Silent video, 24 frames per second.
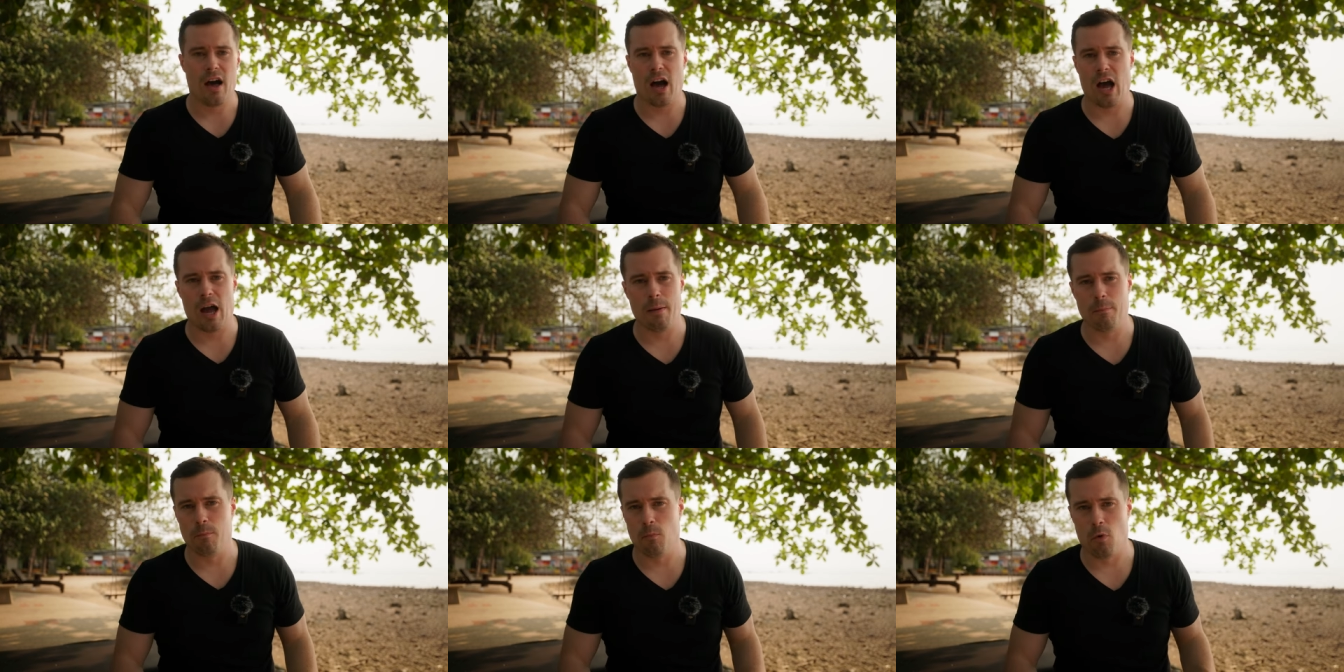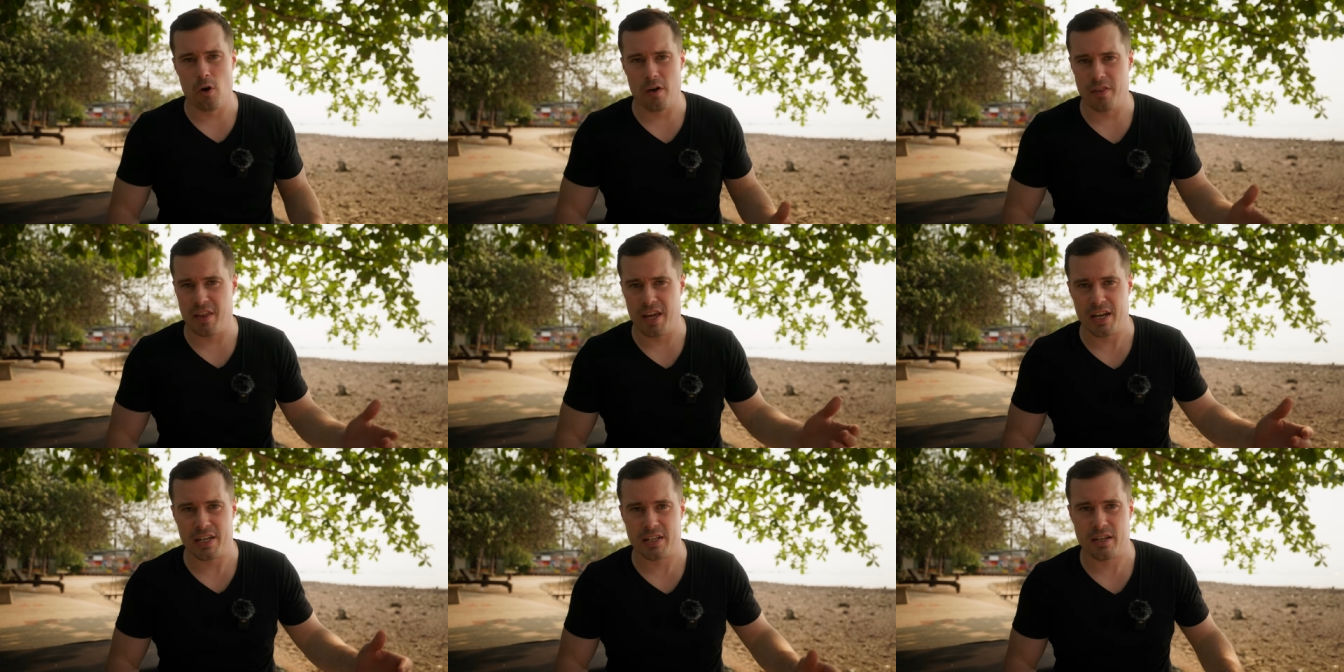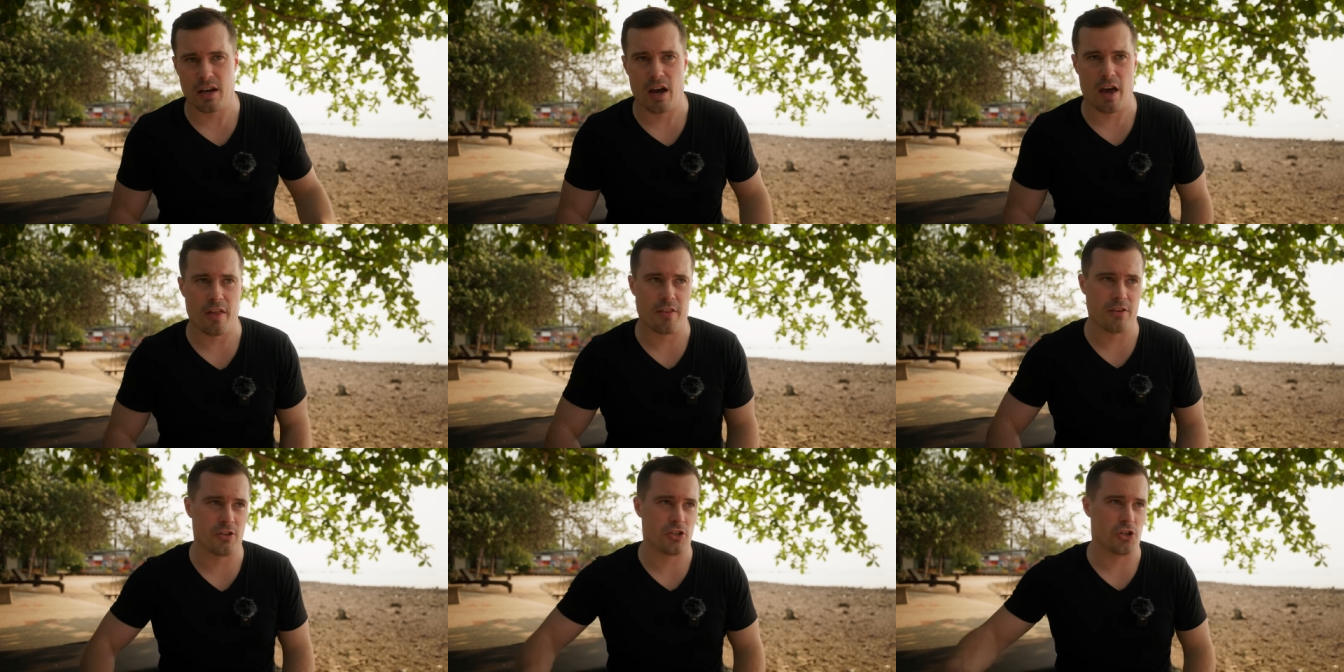I'm more that
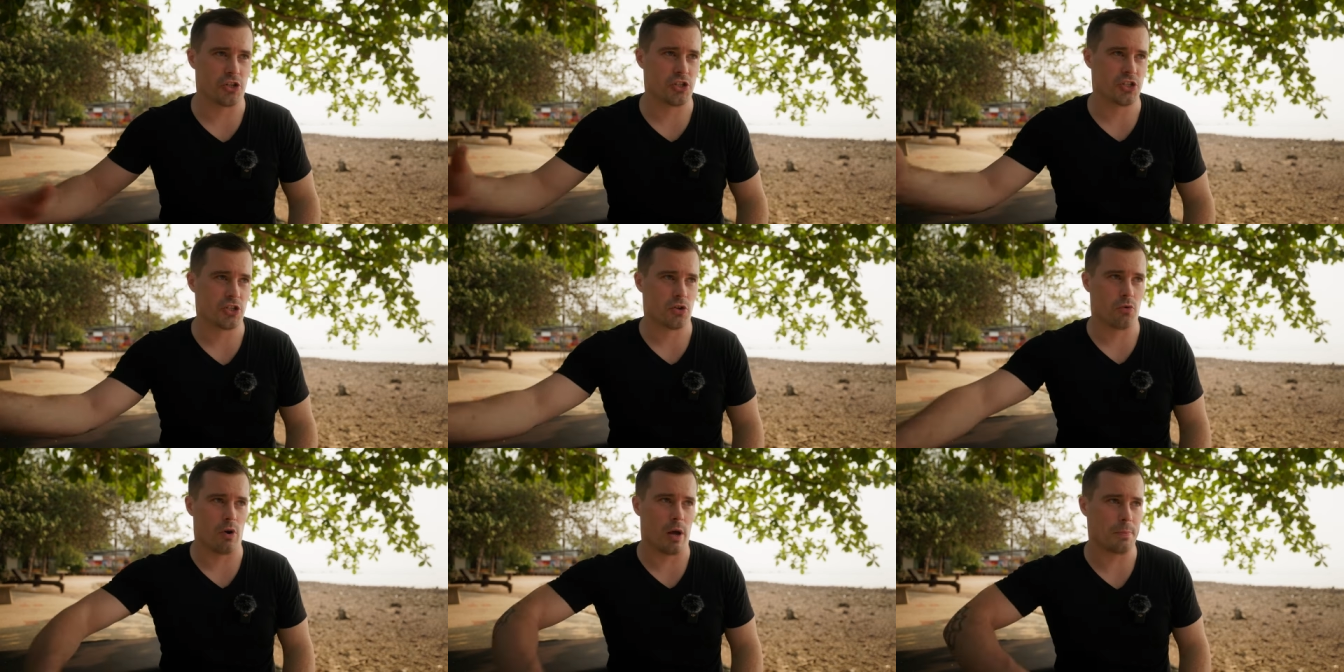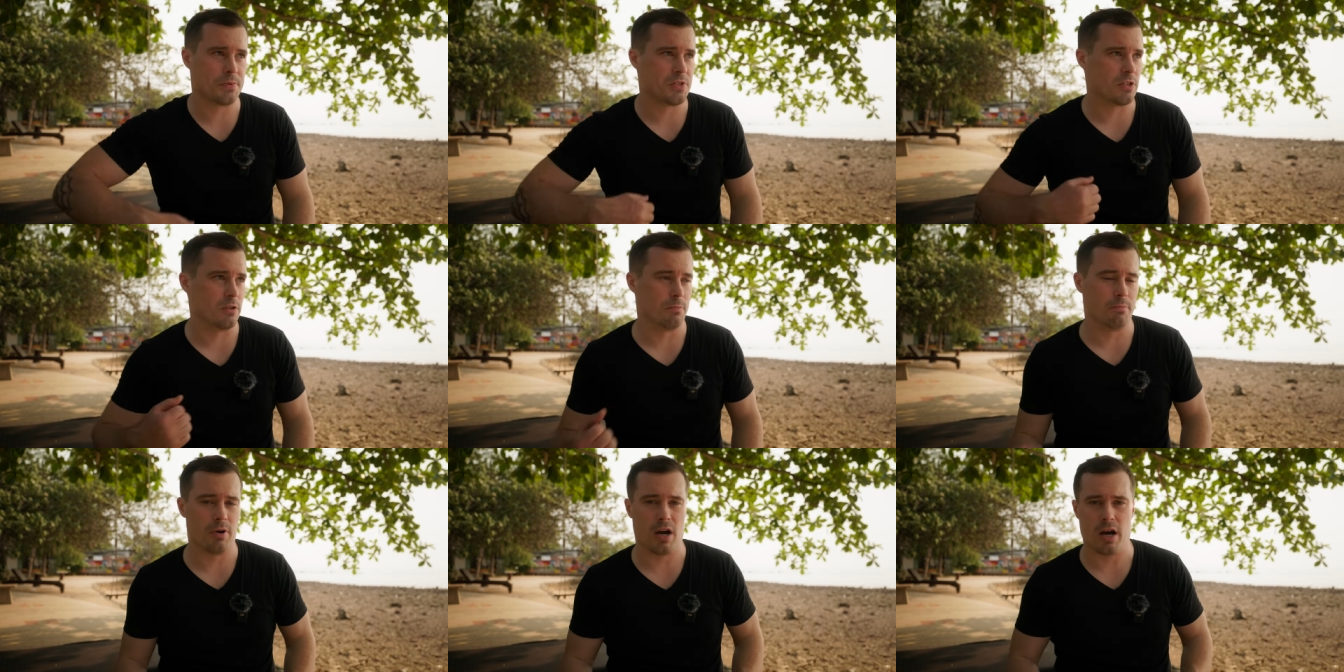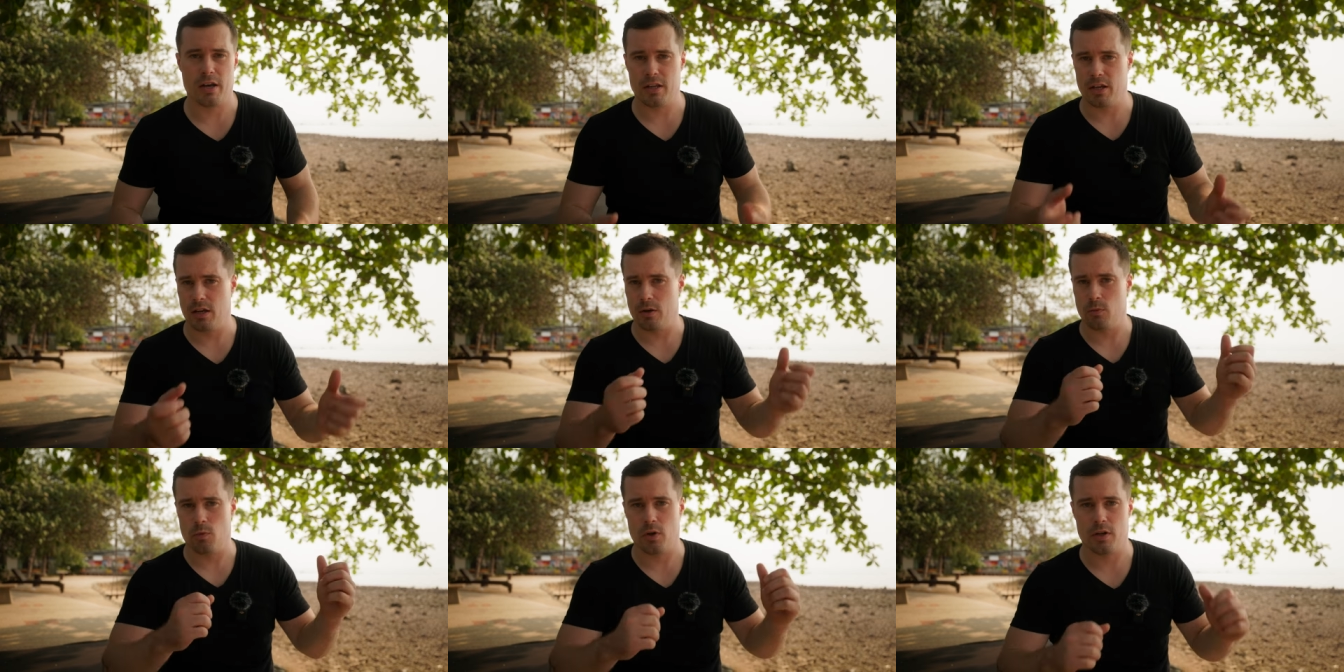guy that just grabs the
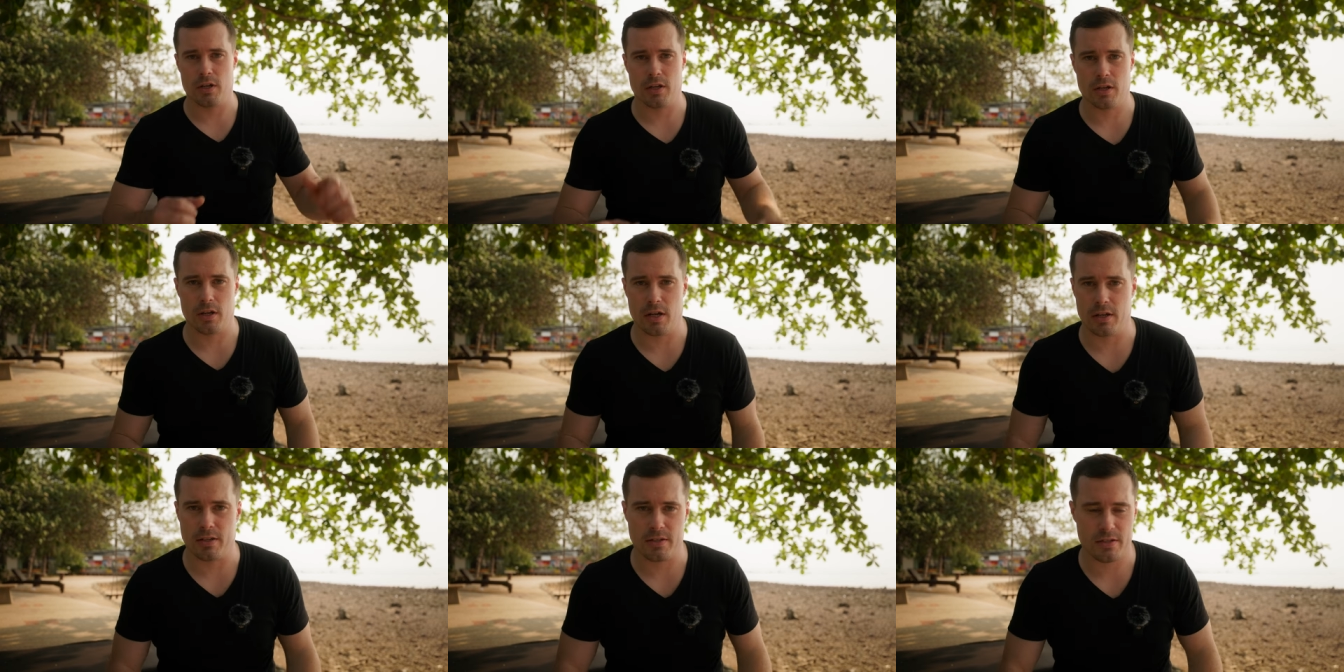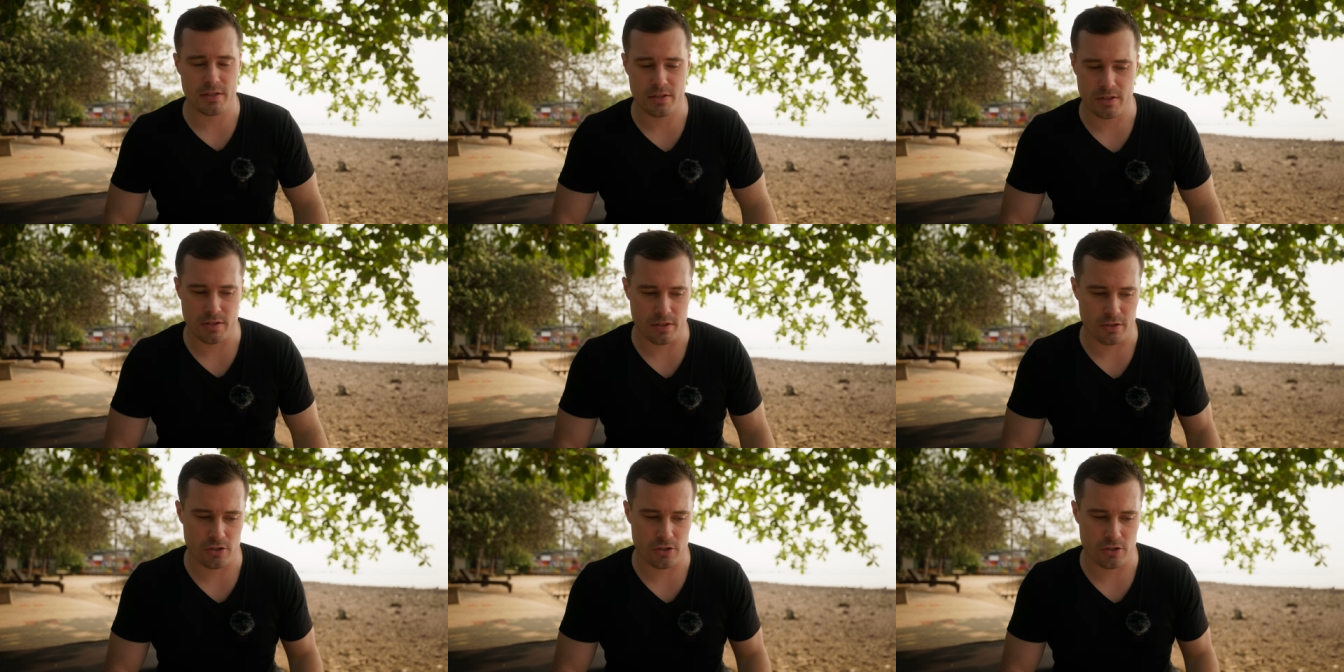body and wants to get